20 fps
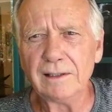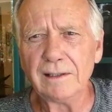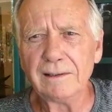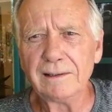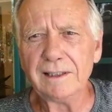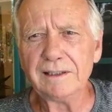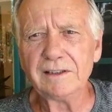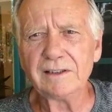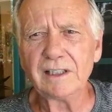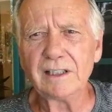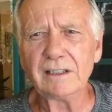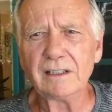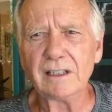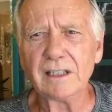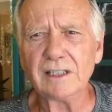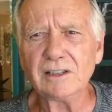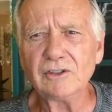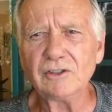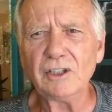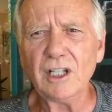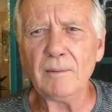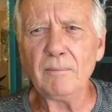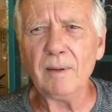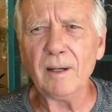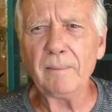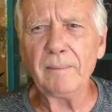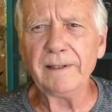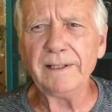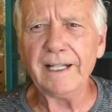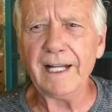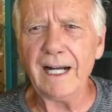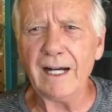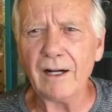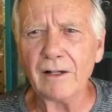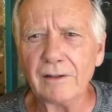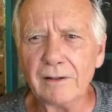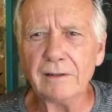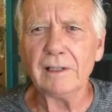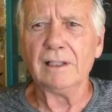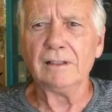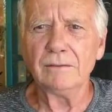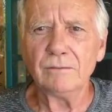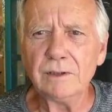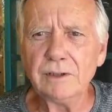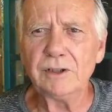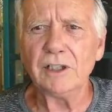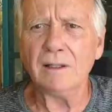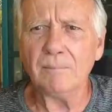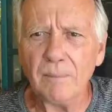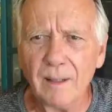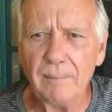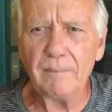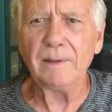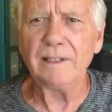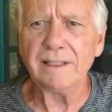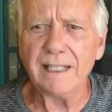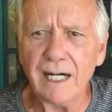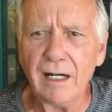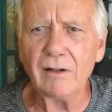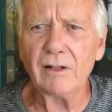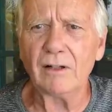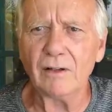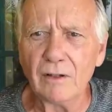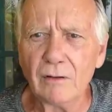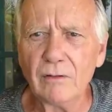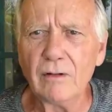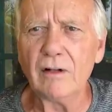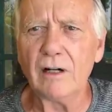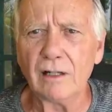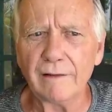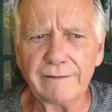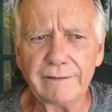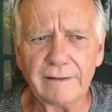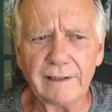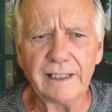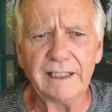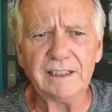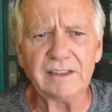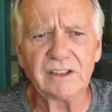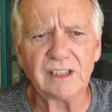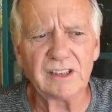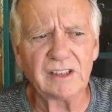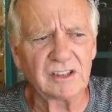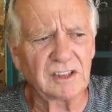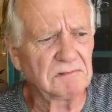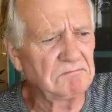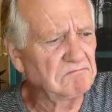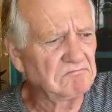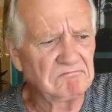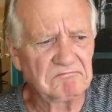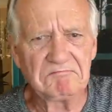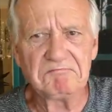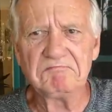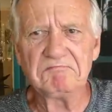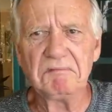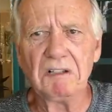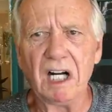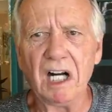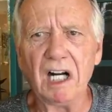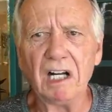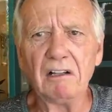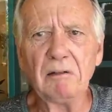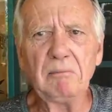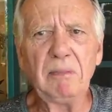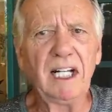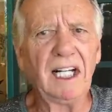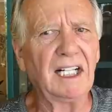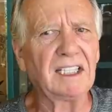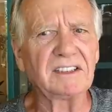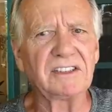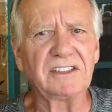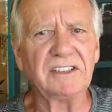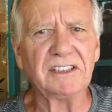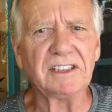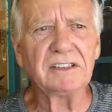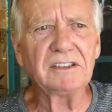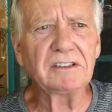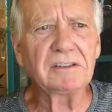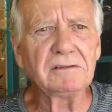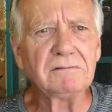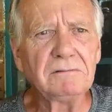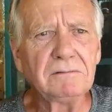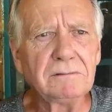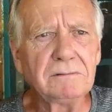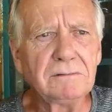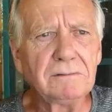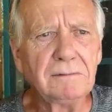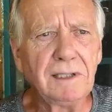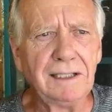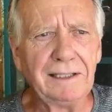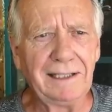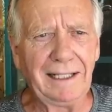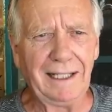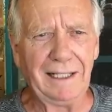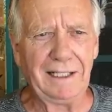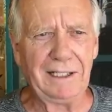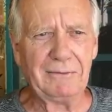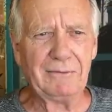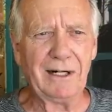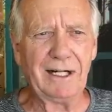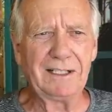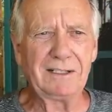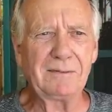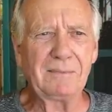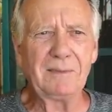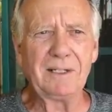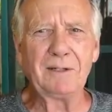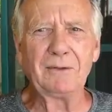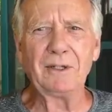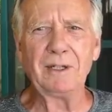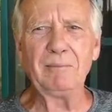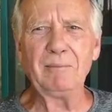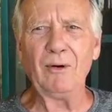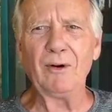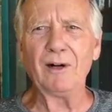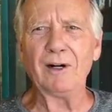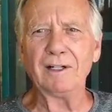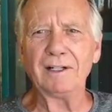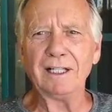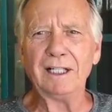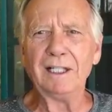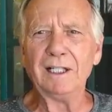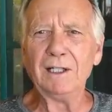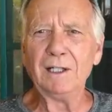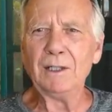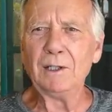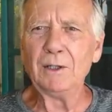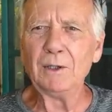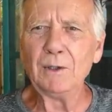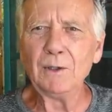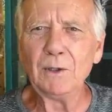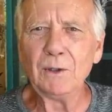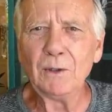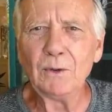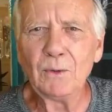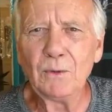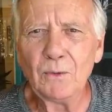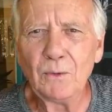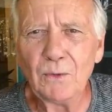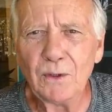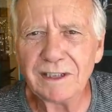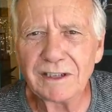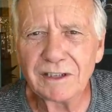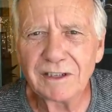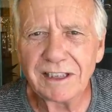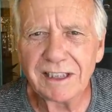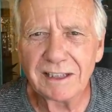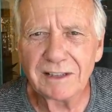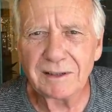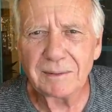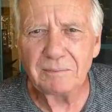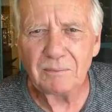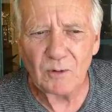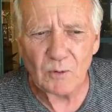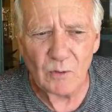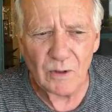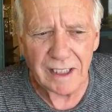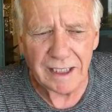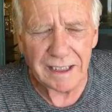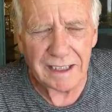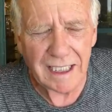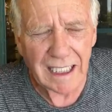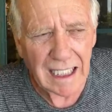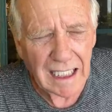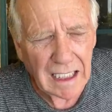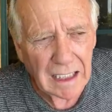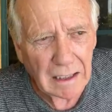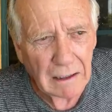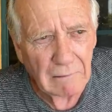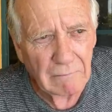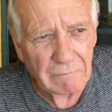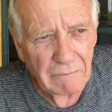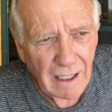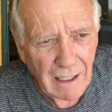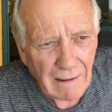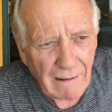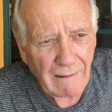He said, let's jump up and down. We jump up and down on the roof. And he says, I'll pass this. And he writes me a report, which gets rid of